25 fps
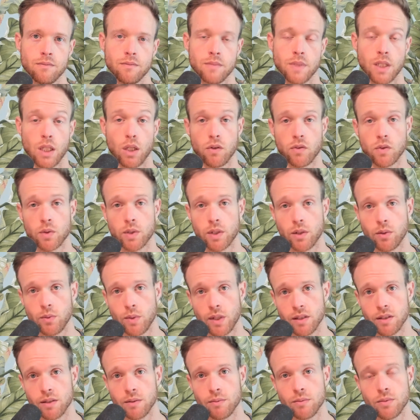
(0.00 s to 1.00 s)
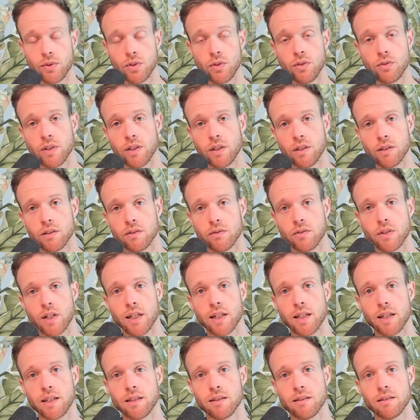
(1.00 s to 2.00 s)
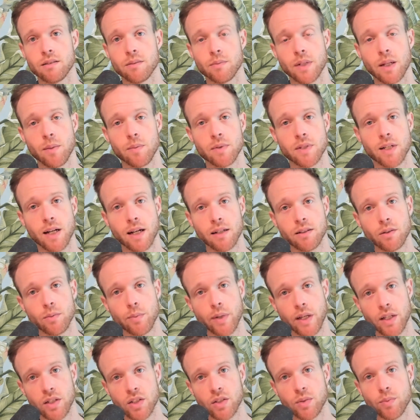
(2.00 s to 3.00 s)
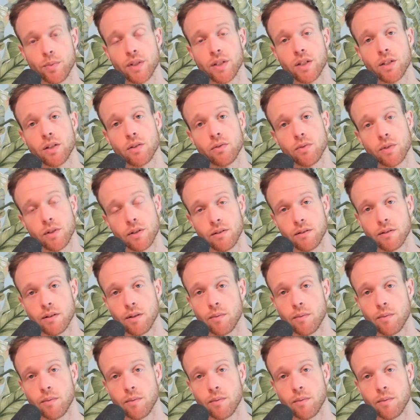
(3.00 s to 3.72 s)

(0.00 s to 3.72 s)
Hello, everyone, and welcome to Fearless Fridays. My name is Dr. Benjamin Ritter.